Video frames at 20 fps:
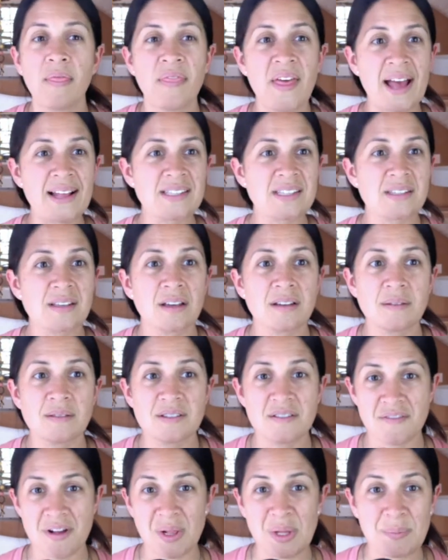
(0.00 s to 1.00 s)
that's
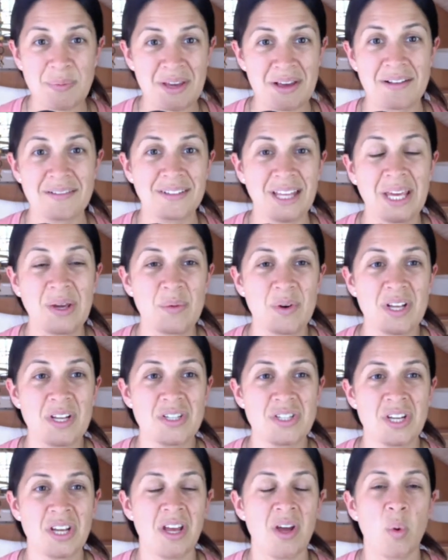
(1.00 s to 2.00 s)
developing a
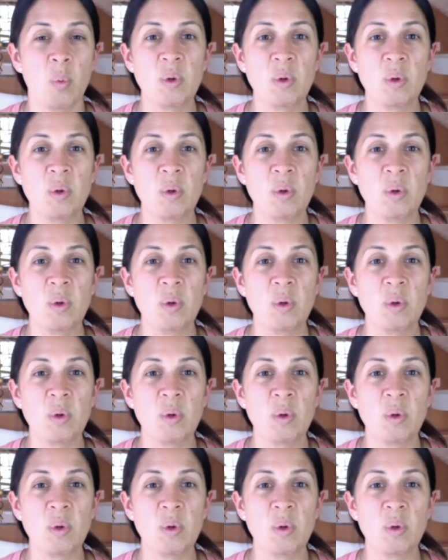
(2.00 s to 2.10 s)
language.